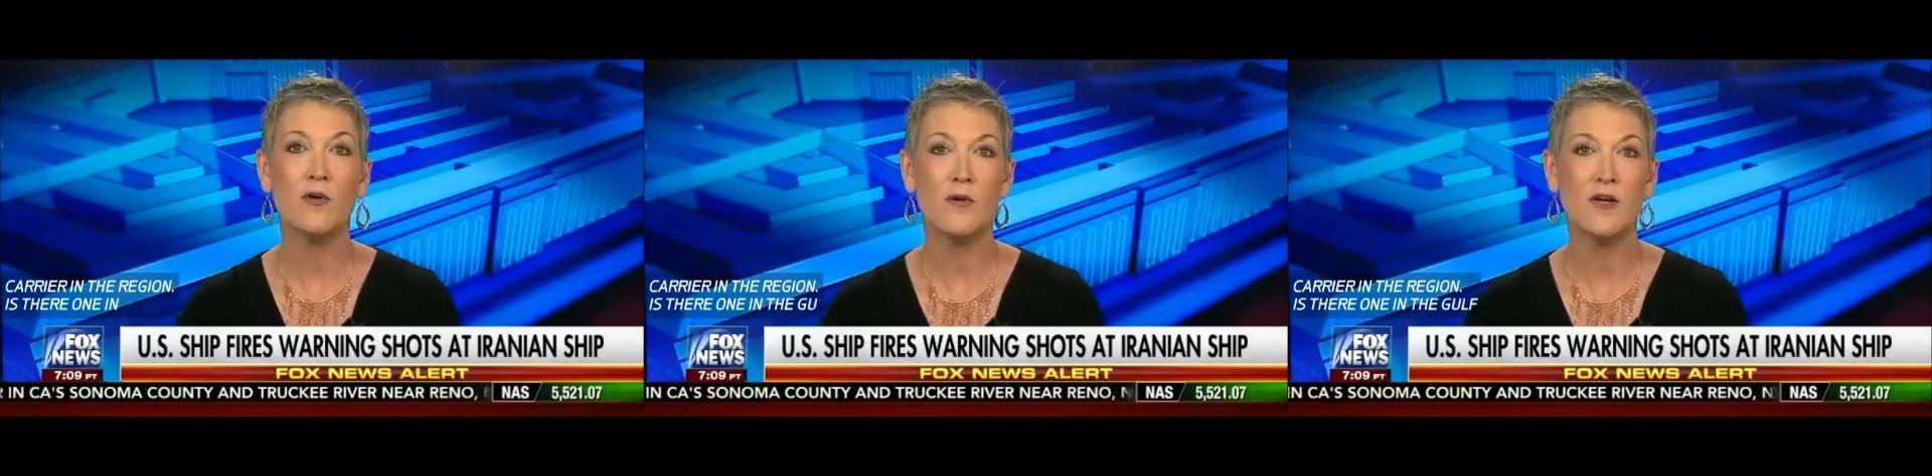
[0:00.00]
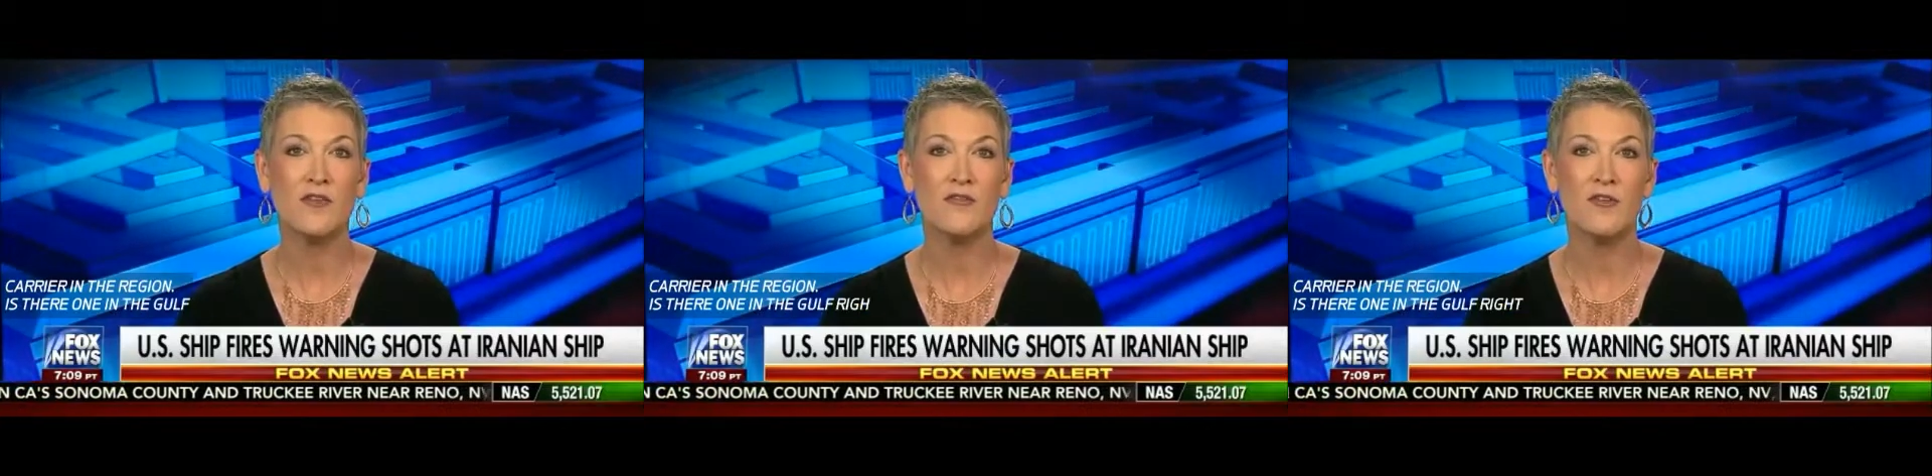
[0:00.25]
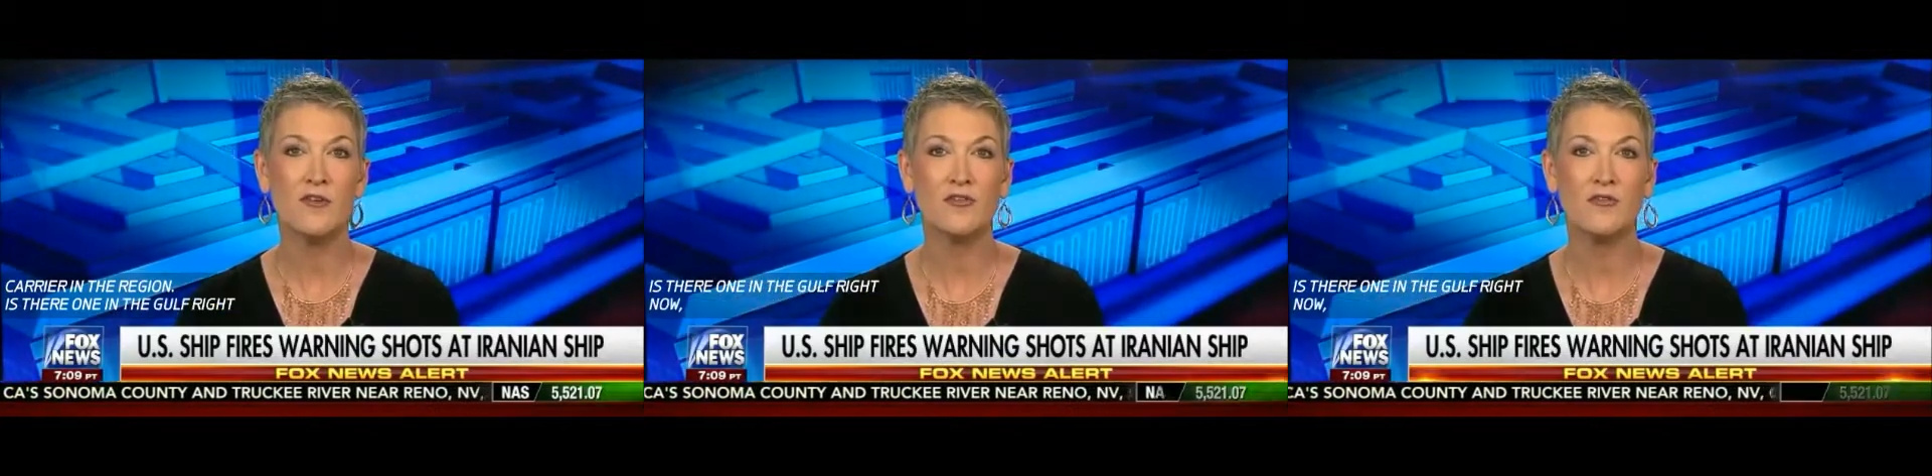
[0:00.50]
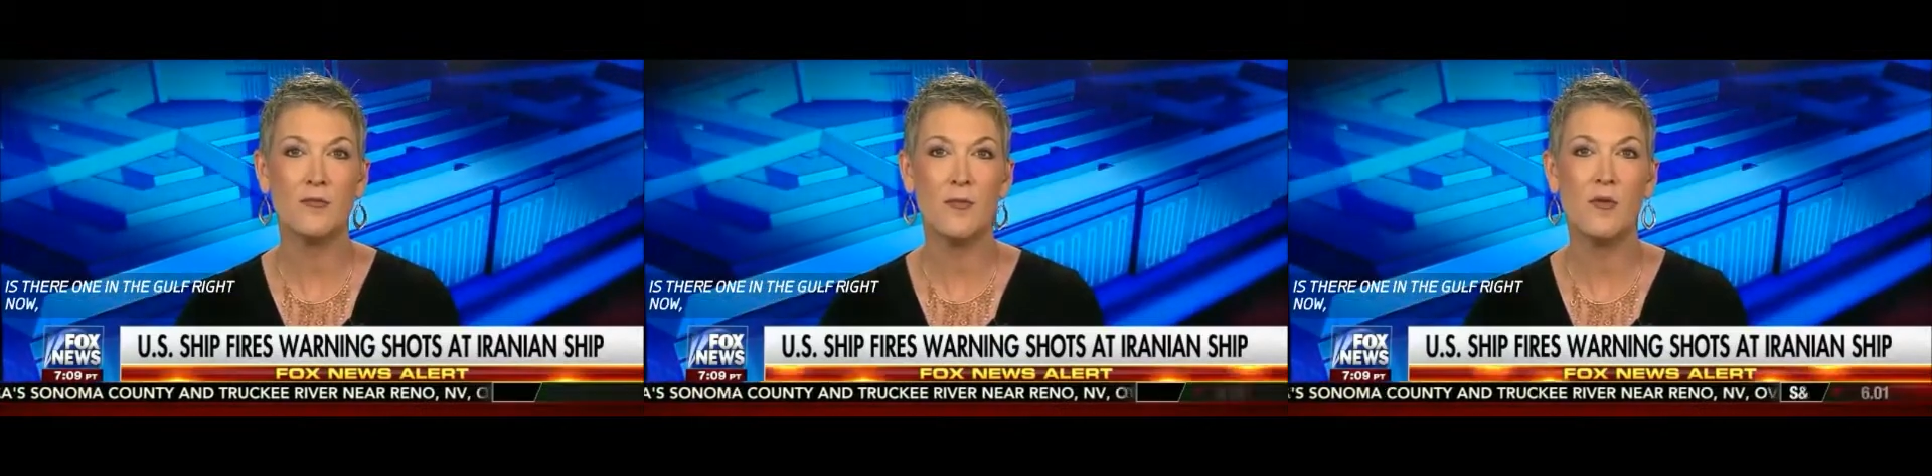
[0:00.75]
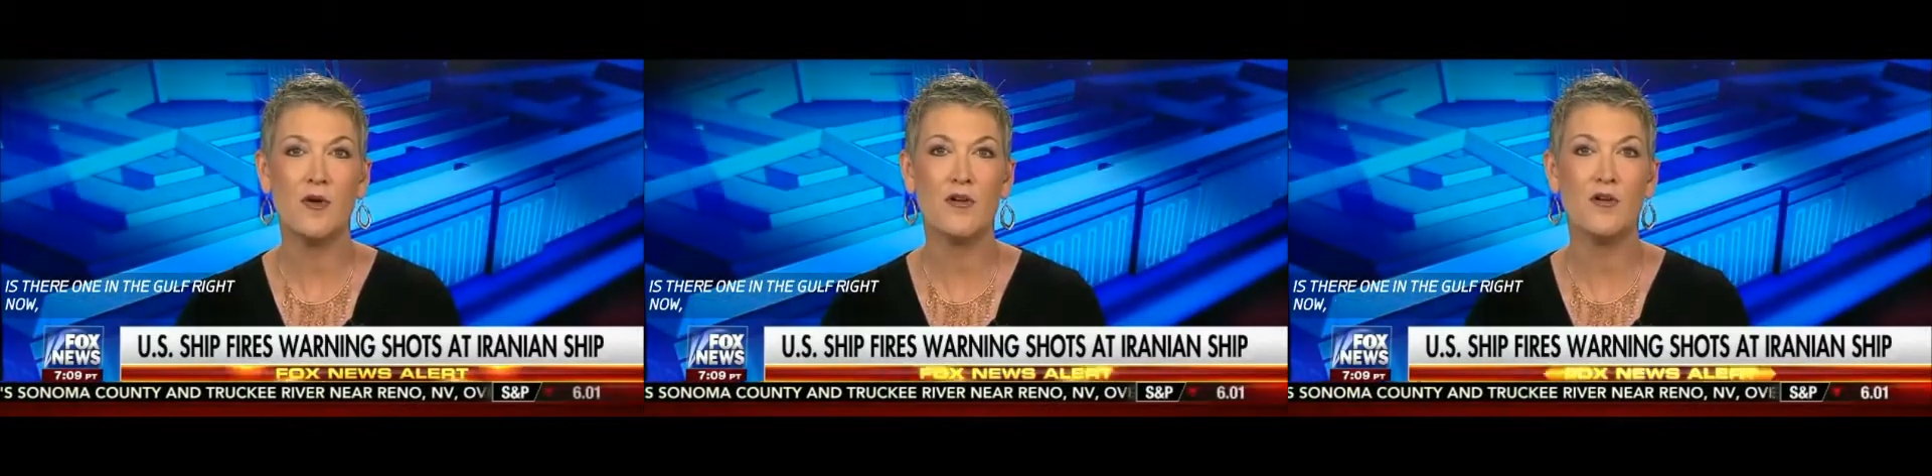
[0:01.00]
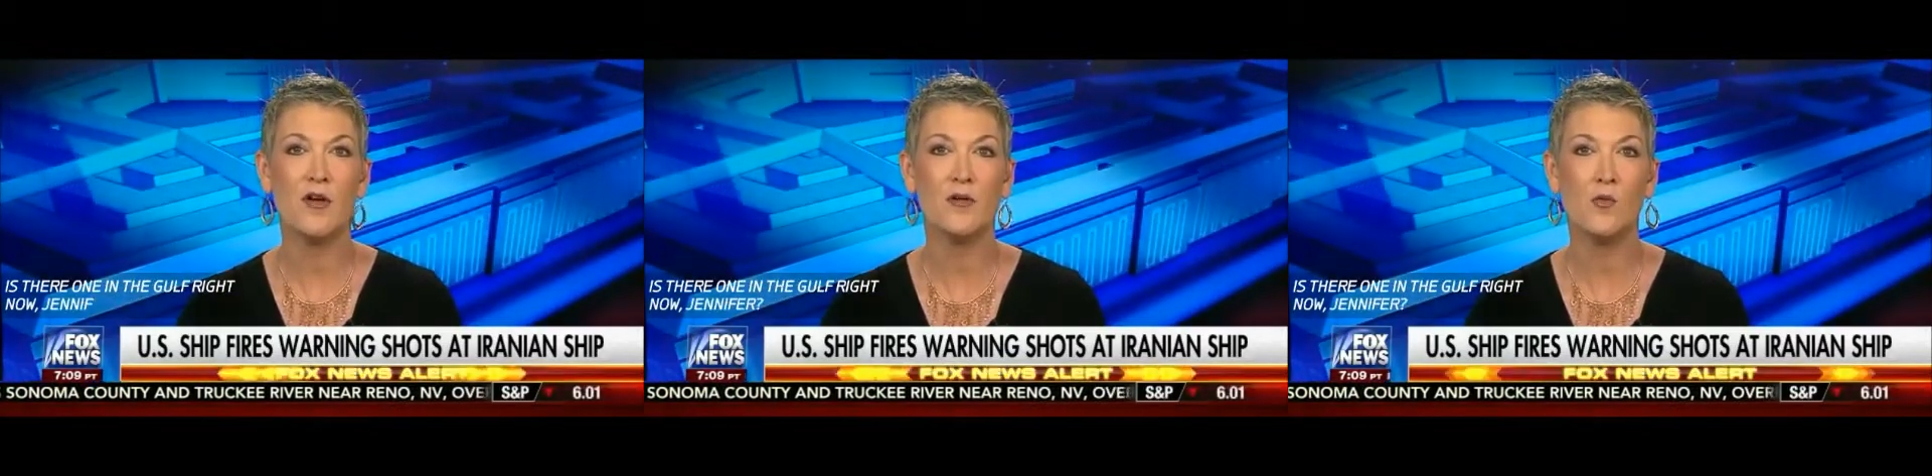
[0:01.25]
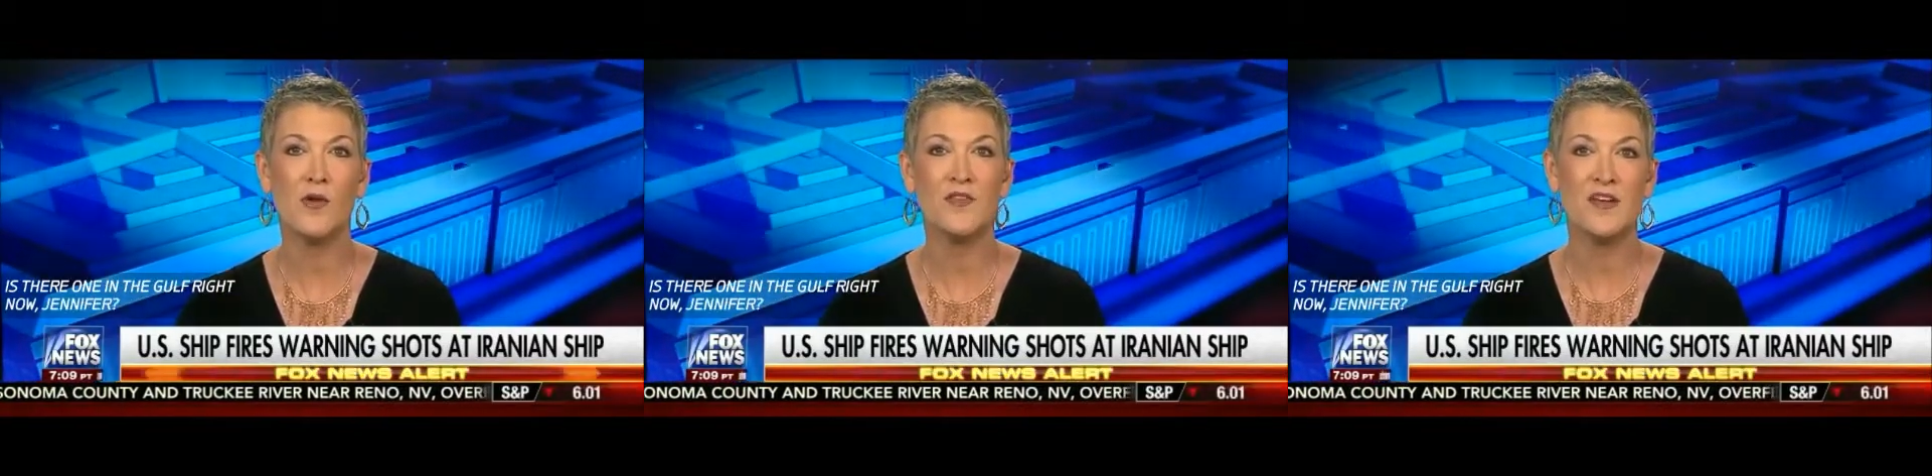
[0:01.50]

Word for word: we were among the first to report